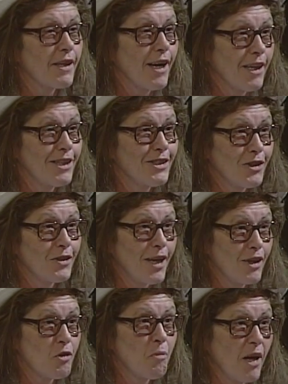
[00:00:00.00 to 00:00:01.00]
I consider
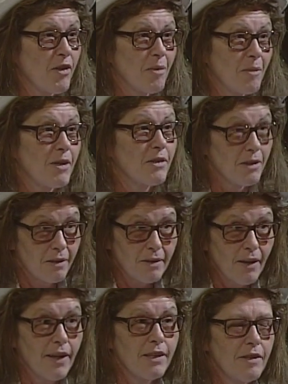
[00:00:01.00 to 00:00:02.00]
naturopathic medicine
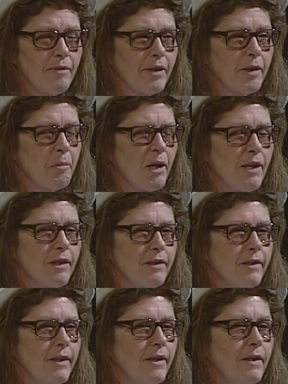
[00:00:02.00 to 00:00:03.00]
scientifically based.
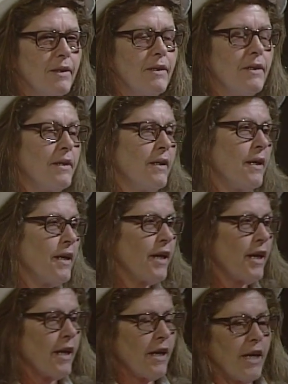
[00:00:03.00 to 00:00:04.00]

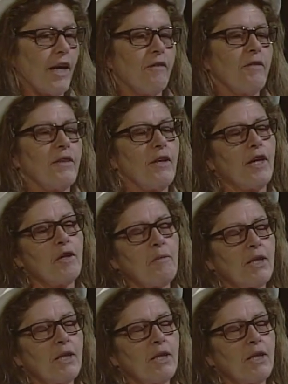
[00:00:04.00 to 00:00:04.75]
Everything in my